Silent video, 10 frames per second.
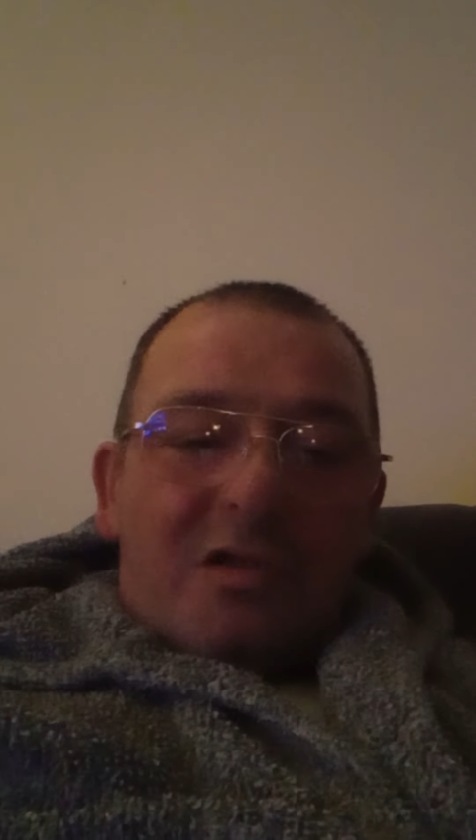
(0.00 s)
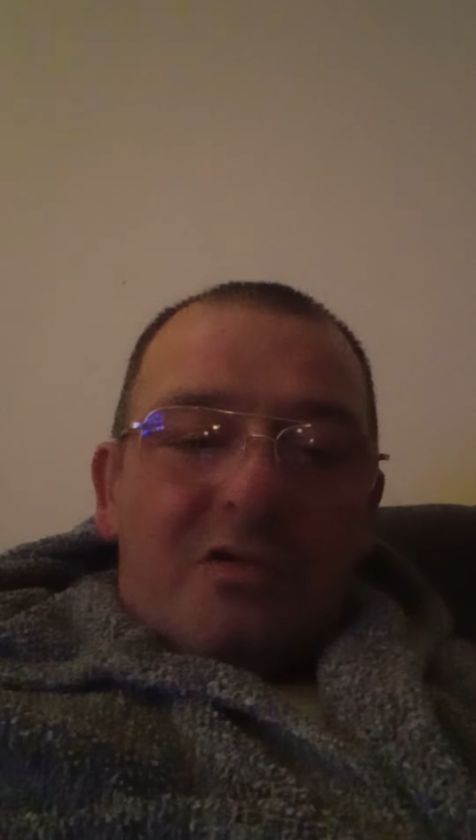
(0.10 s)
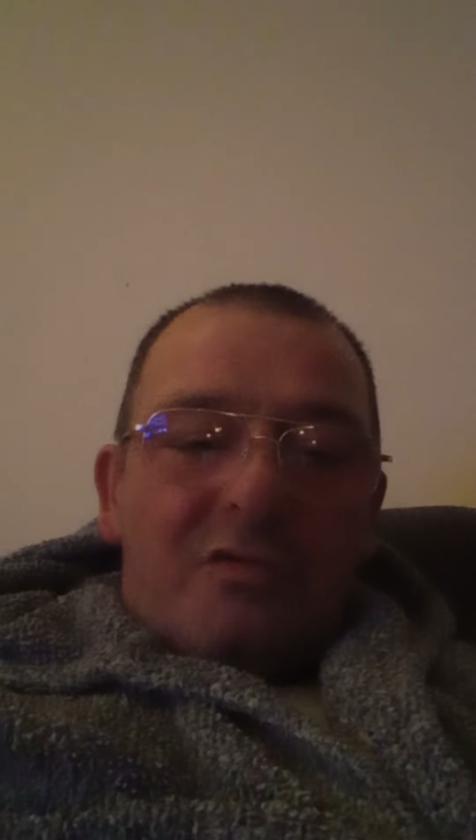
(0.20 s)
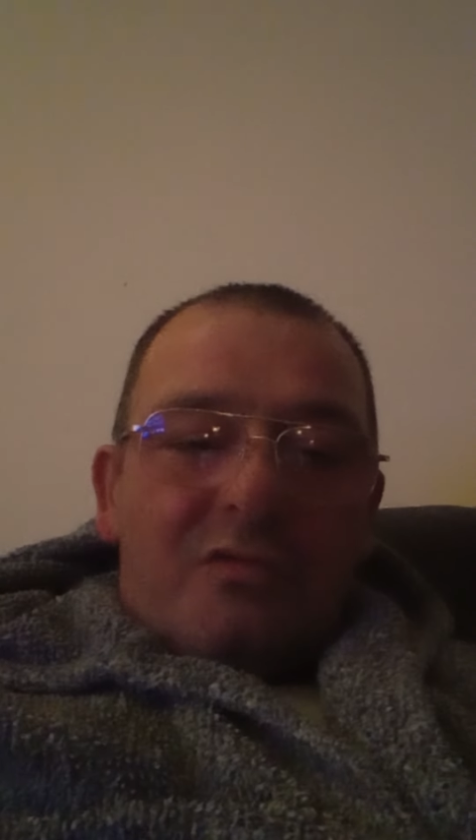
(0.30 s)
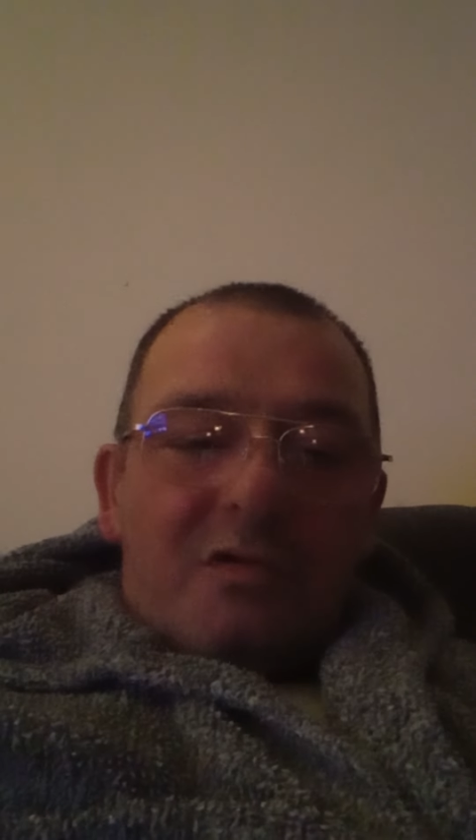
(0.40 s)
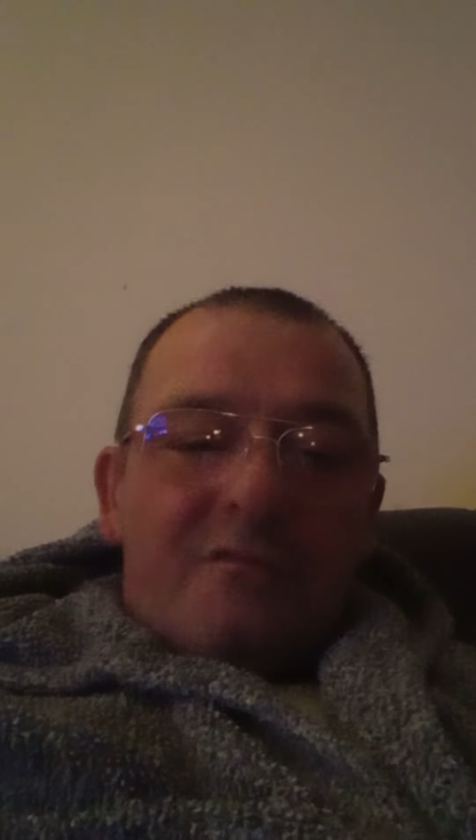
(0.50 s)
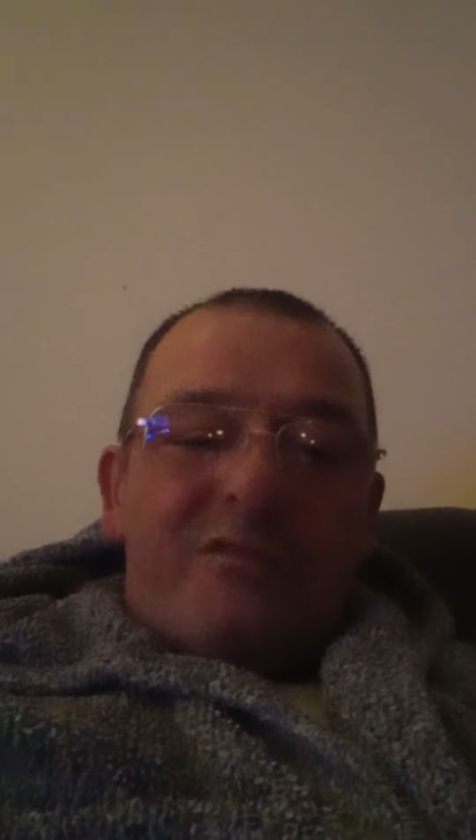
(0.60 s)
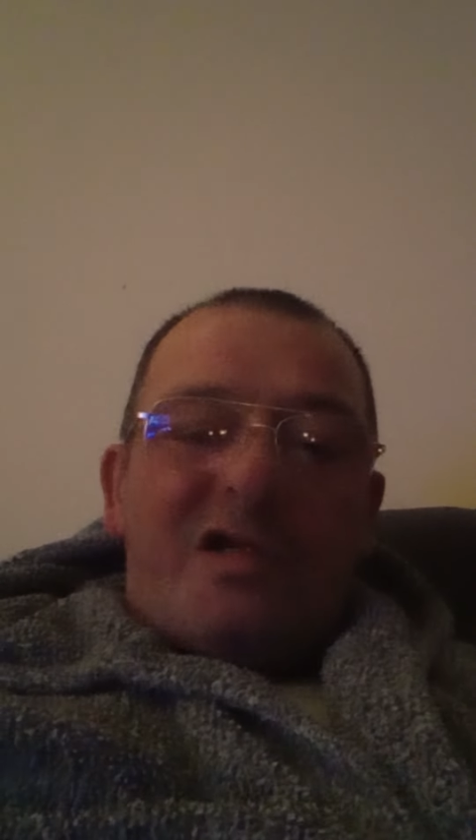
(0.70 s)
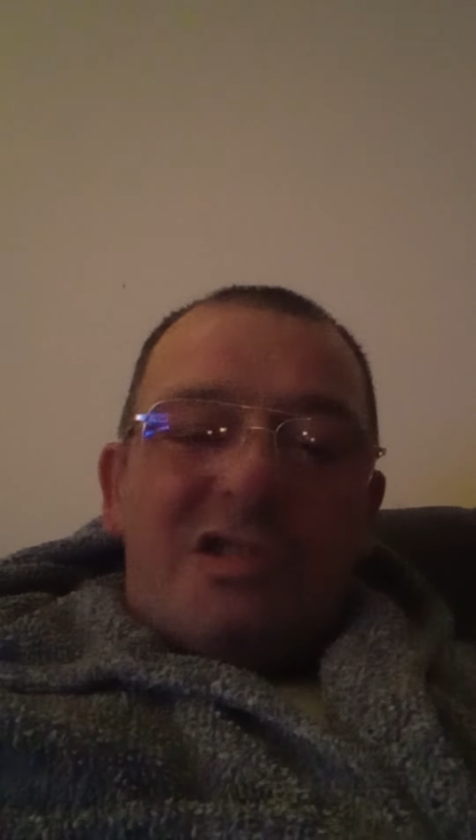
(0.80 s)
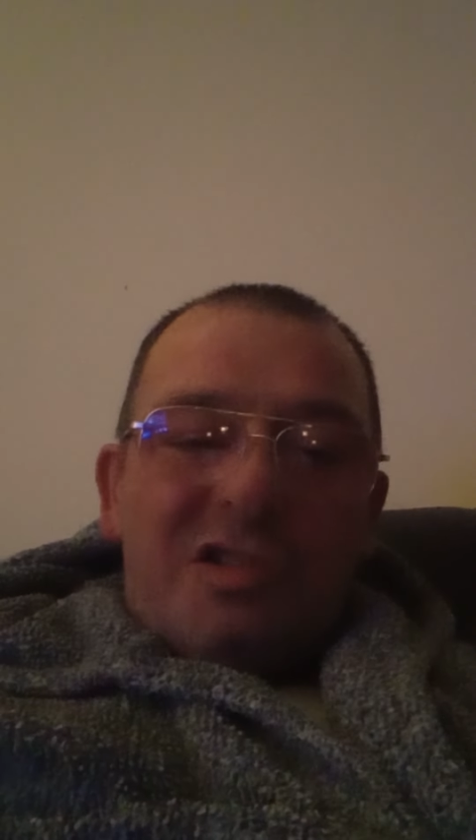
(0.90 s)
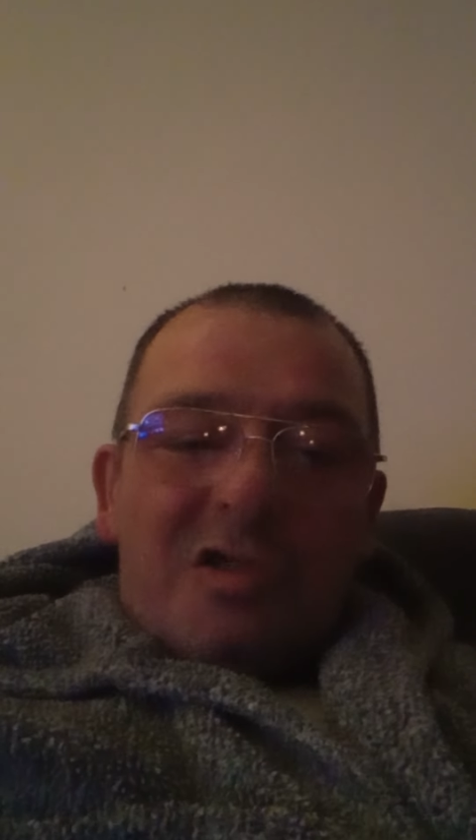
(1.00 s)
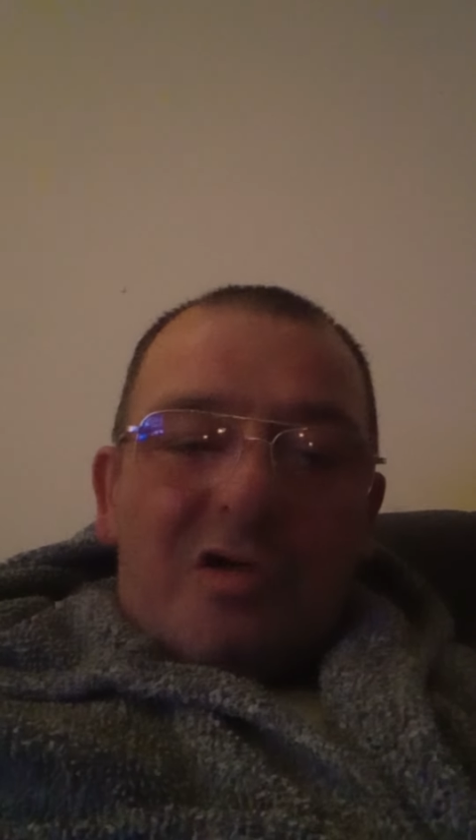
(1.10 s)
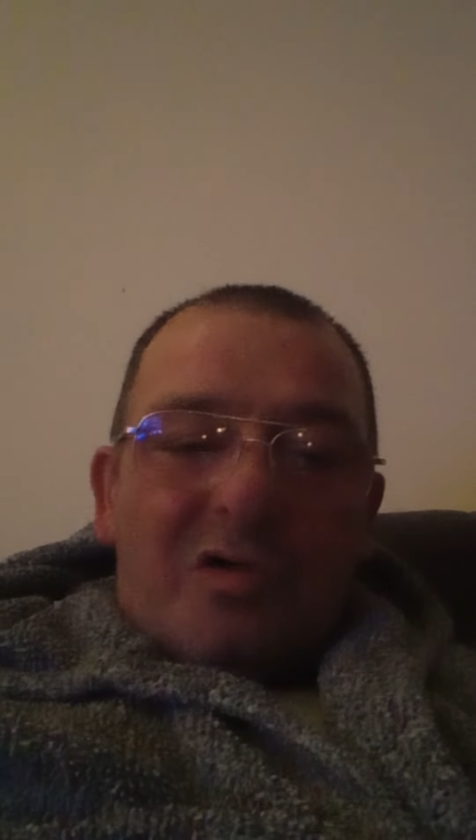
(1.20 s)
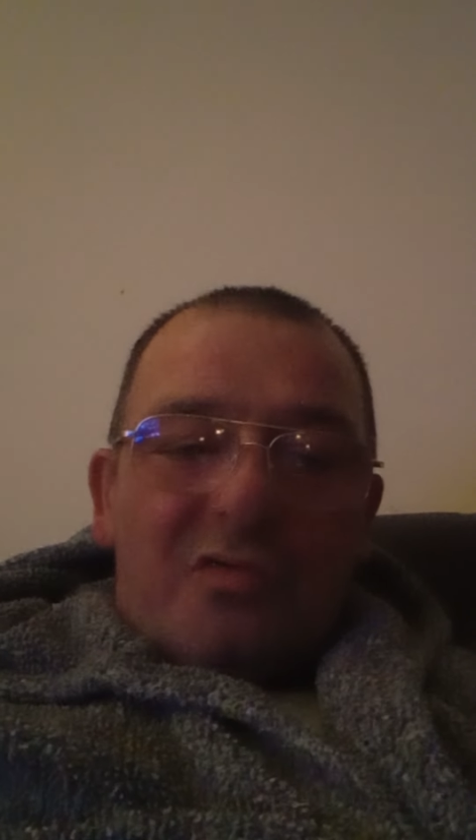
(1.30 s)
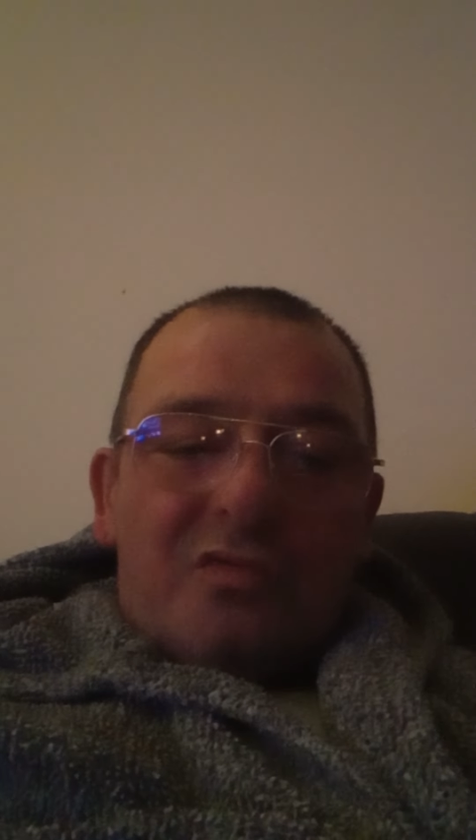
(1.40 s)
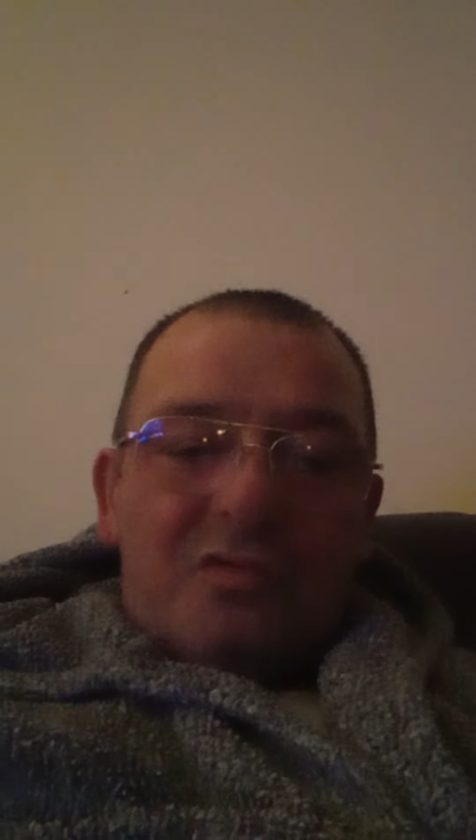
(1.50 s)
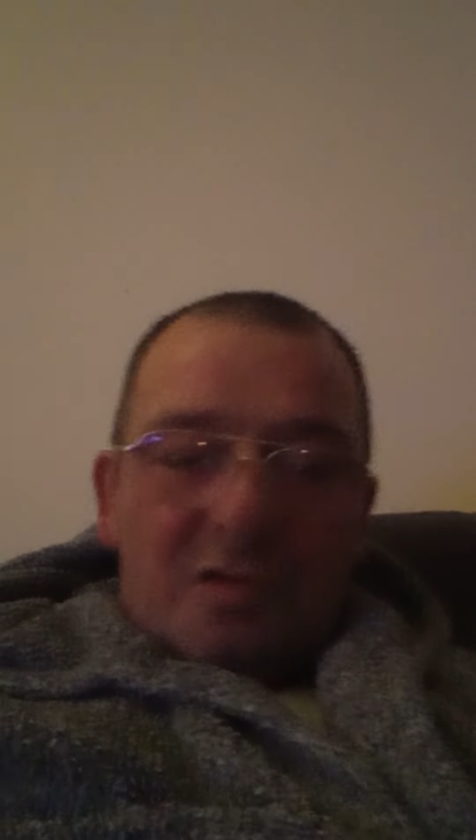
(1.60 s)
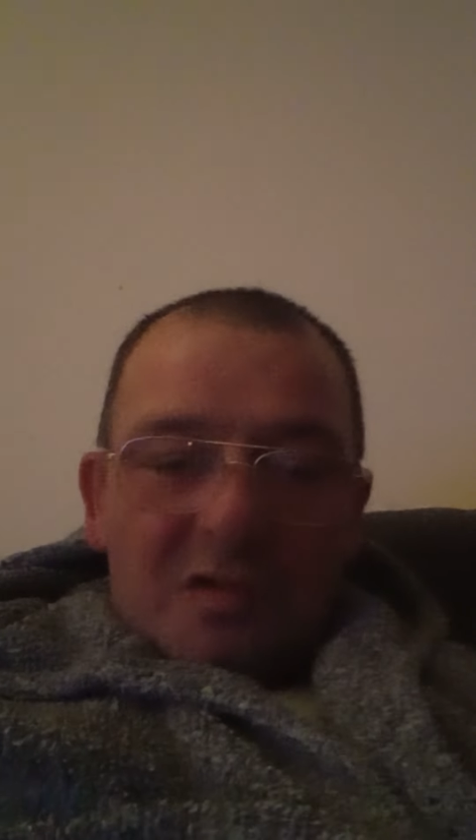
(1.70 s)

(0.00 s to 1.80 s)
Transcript: now, for E-Hall.